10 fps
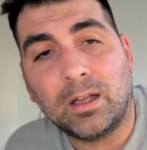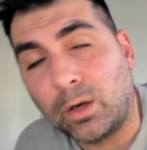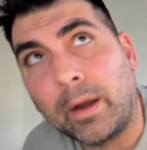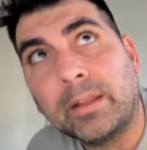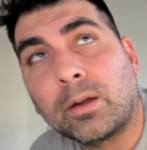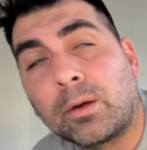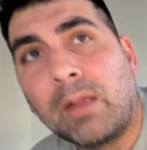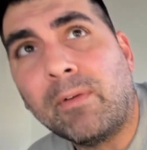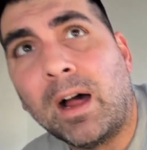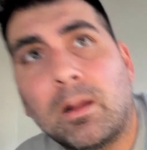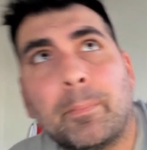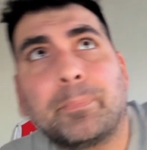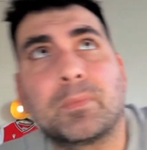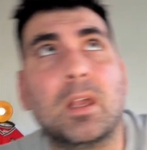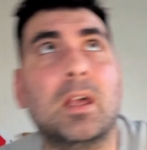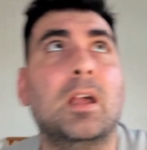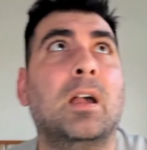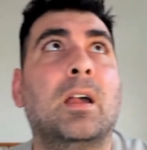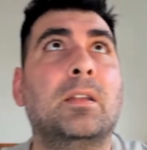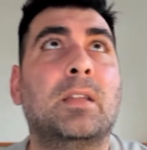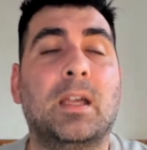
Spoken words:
They're great follow. And